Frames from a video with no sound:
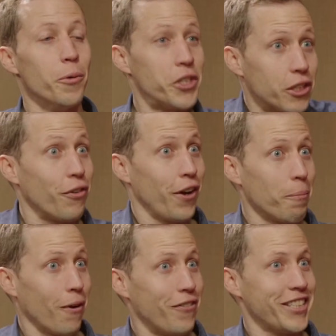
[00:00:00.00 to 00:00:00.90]
Which is very
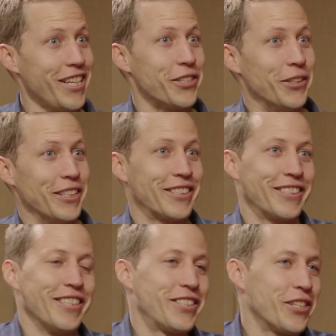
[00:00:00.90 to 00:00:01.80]
improvisational. It's
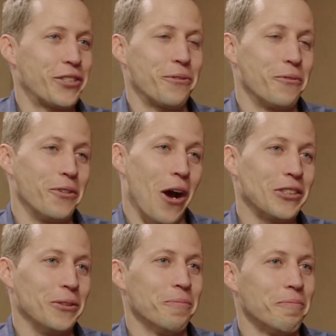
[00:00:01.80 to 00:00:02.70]
just
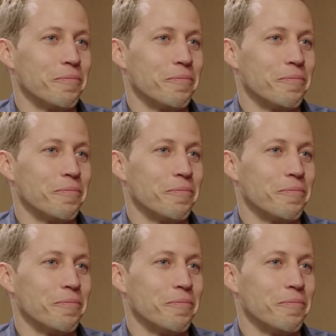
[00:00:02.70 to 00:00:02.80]
awesome.